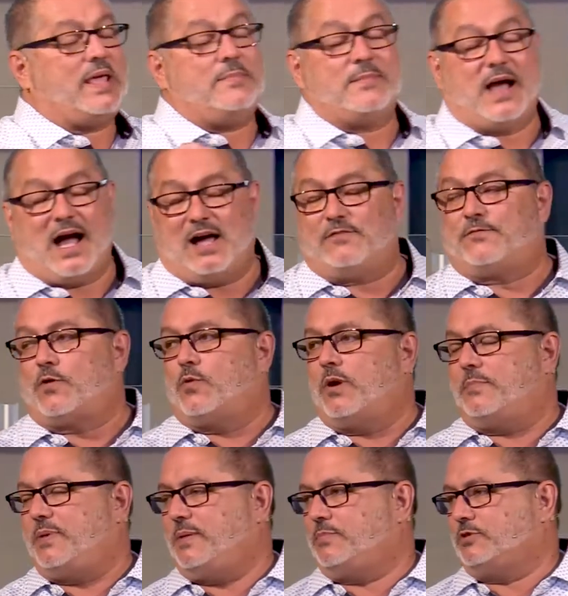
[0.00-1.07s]
God for
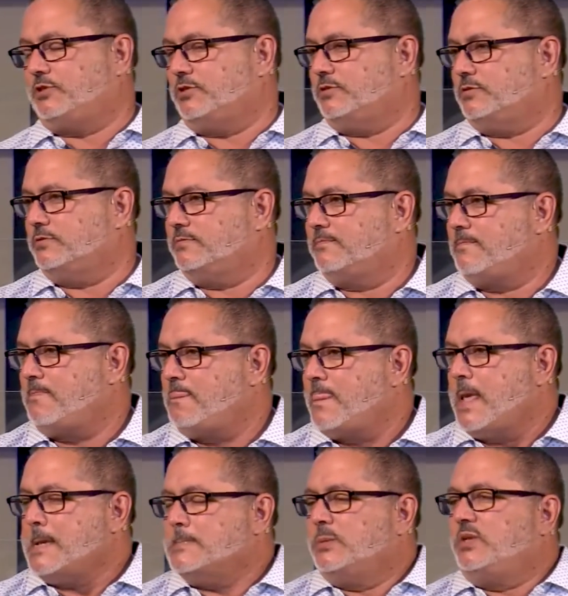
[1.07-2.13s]
what people do.
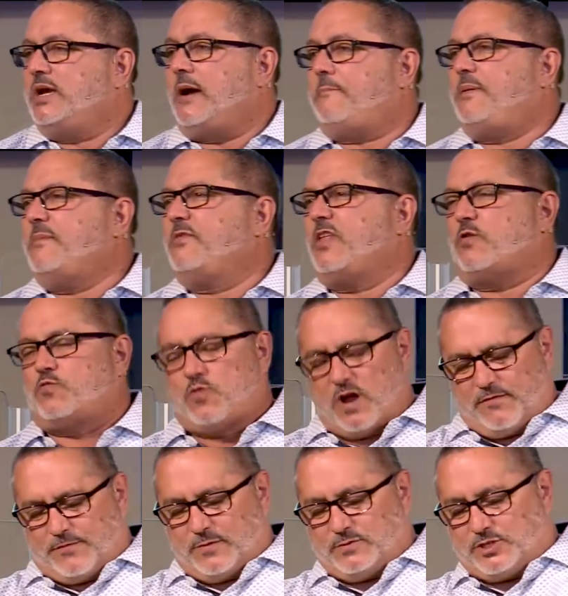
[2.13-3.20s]
You got people that
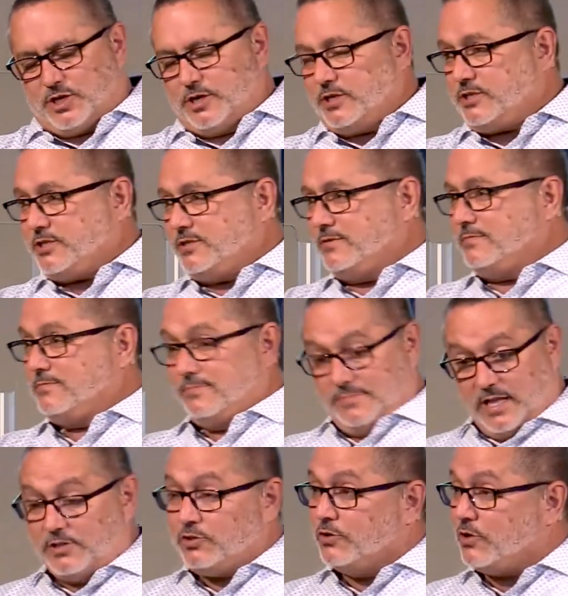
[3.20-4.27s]
run from church.
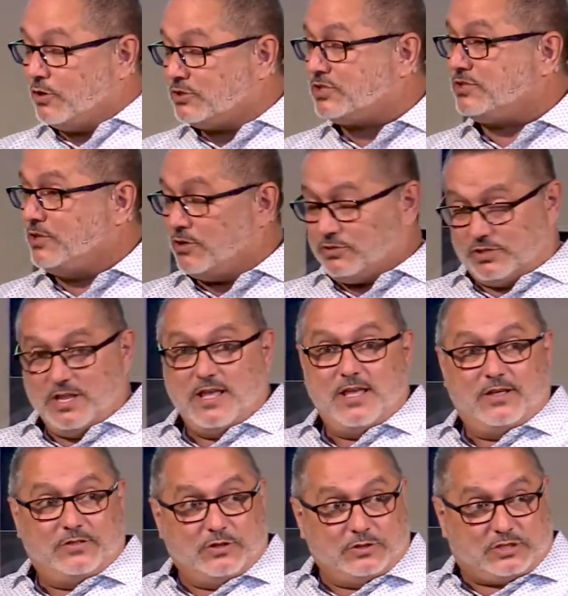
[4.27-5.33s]
They do those
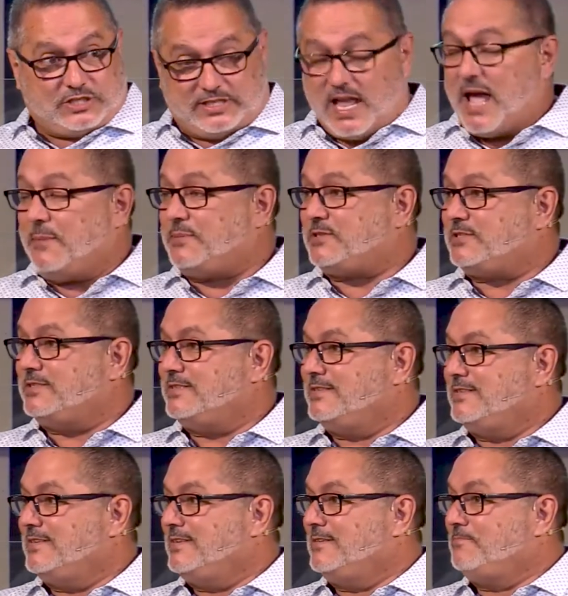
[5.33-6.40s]
steps.
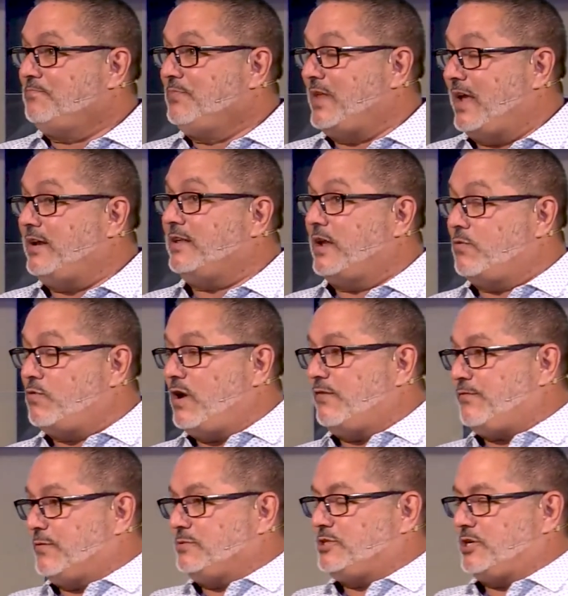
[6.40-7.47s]
They run
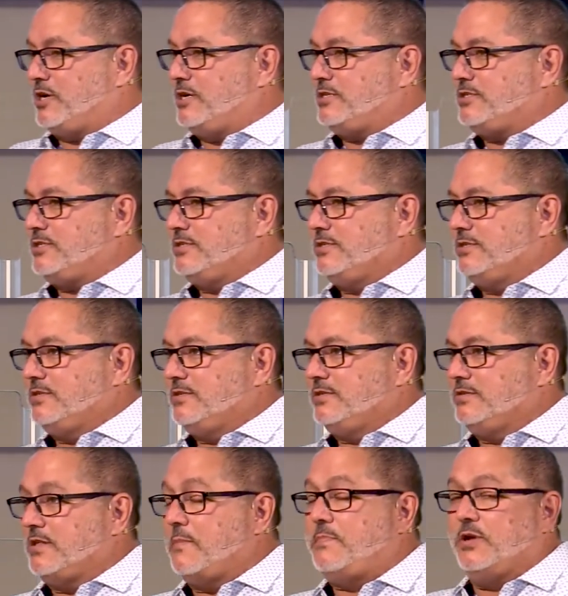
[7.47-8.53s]
from church.
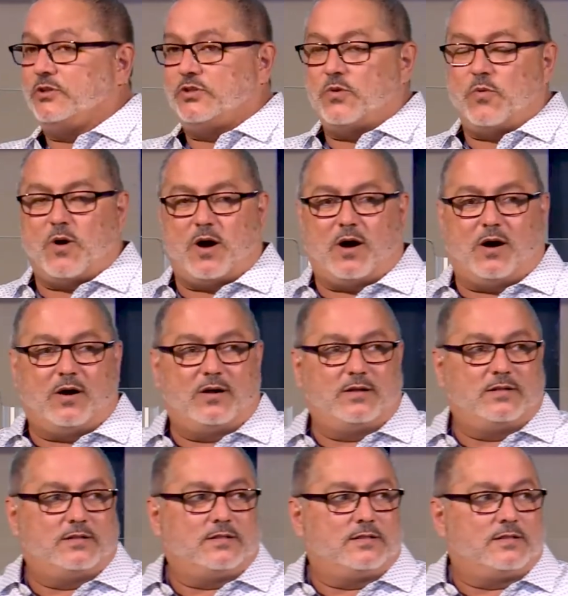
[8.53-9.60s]
They build a
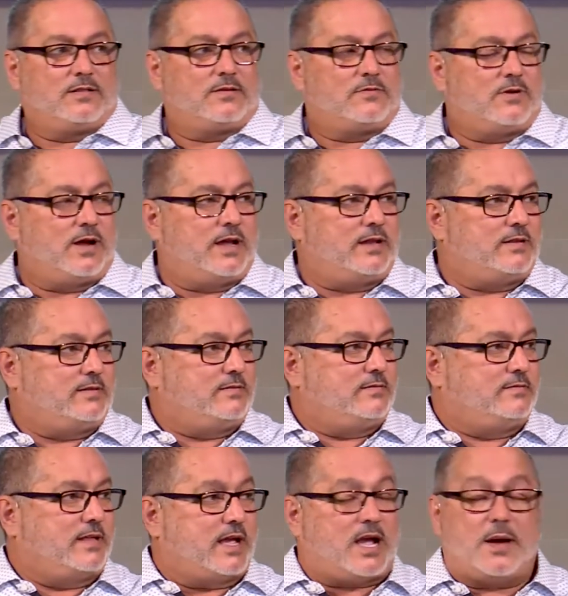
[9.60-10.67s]
wall, right?
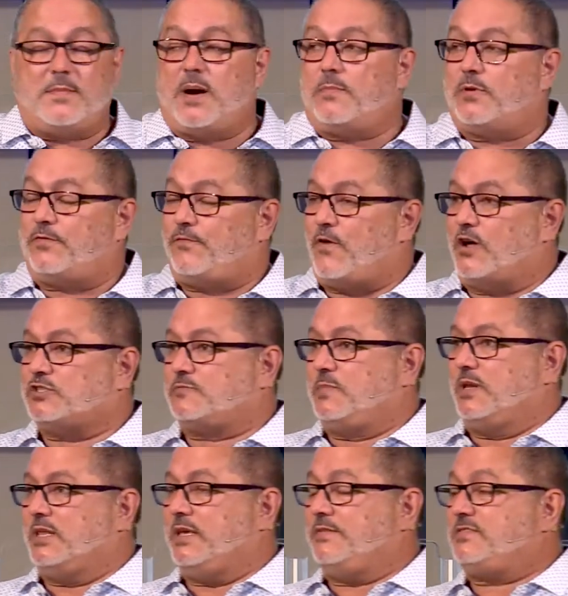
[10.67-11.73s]
They come up with false
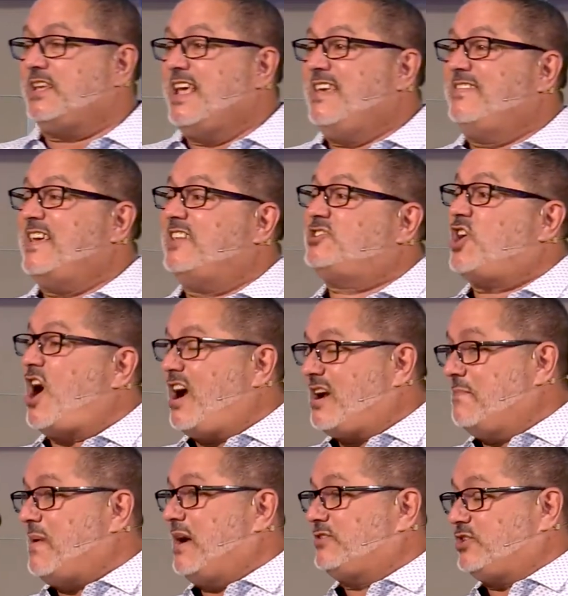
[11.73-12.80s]
beliefs. They talk
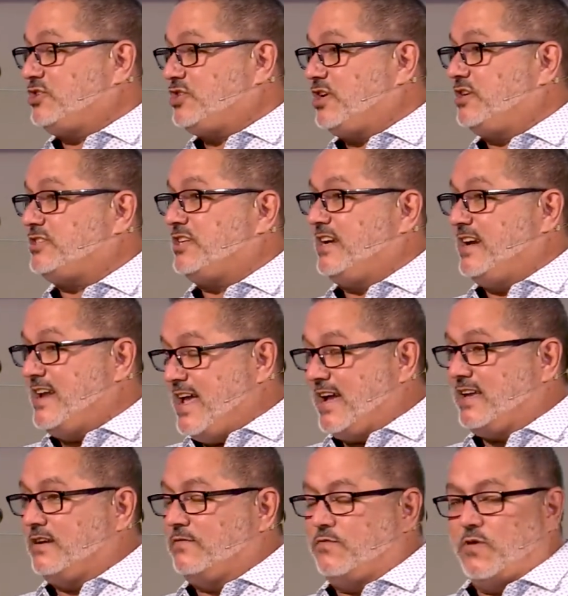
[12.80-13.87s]
about the church in a
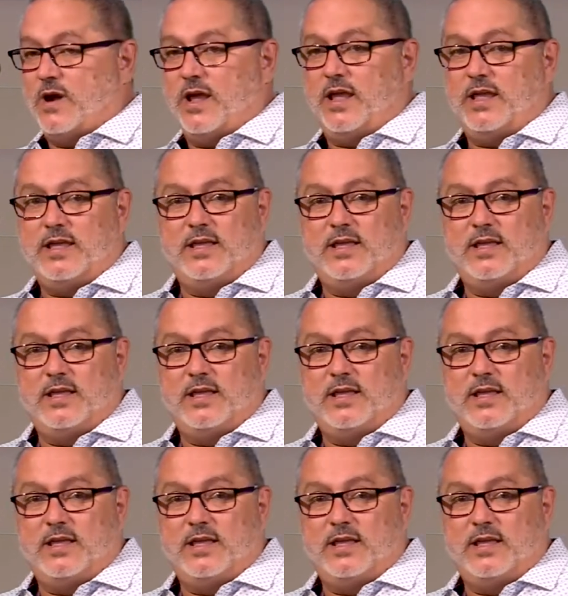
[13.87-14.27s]
negative way.